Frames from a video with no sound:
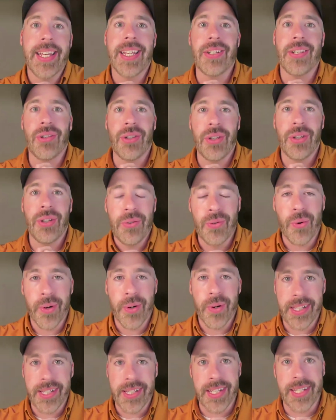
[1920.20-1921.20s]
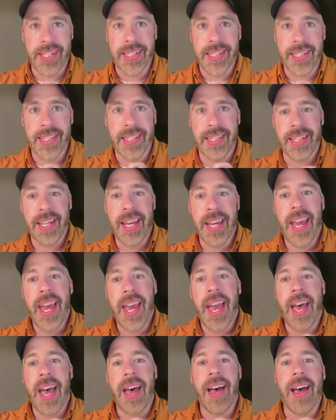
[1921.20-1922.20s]
in 2 courses
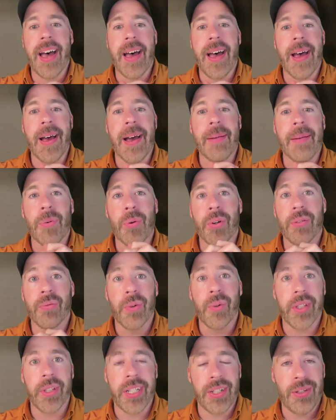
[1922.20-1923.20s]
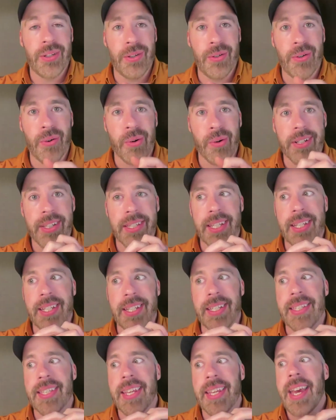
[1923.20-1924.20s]
or enrolling in 2
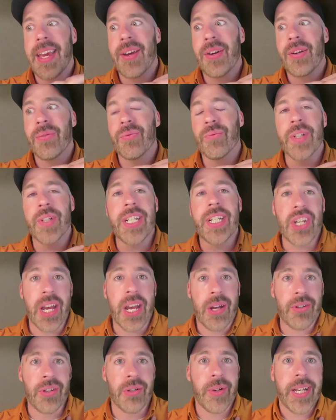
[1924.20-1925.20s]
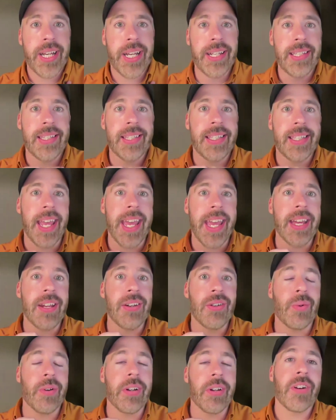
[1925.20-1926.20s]
courses, reach out to us, and
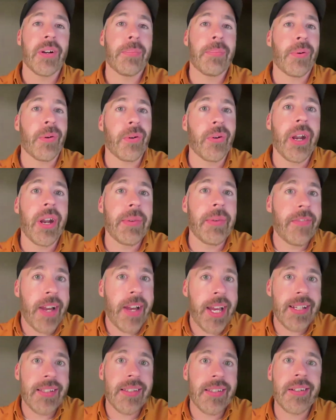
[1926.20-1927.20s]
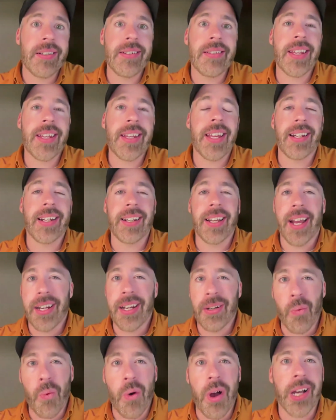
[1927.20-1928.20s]
one of our program advisors can kind
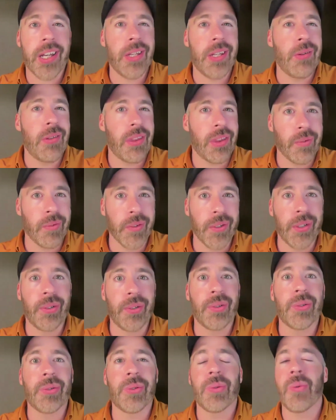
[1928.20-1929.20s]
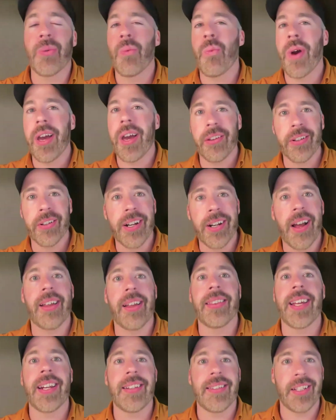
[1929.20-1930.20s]
of walk you through whether or
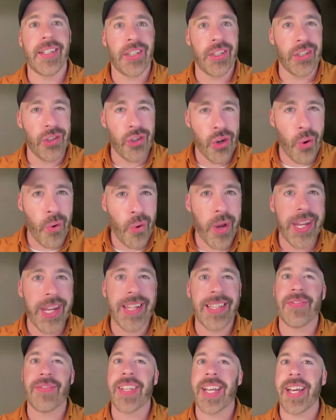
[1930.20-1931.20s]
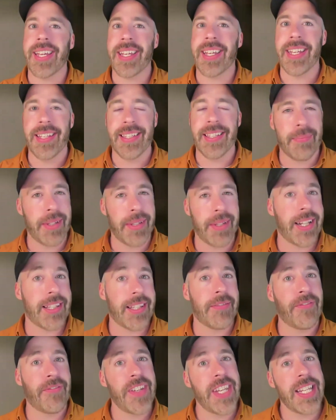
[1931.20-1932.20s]
not that is a good choice, if that is something that's
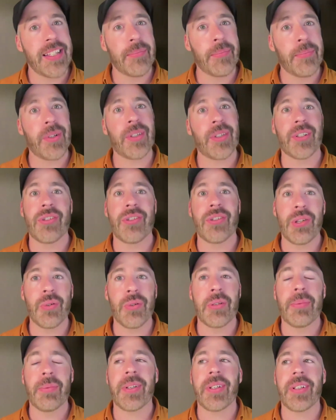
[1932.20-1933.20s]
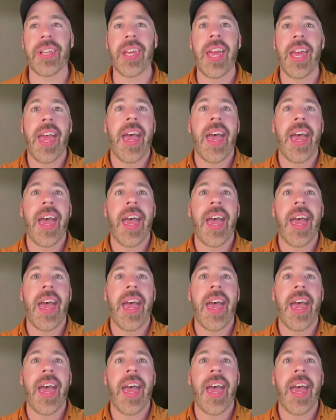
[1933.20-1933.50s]
feasible or doable.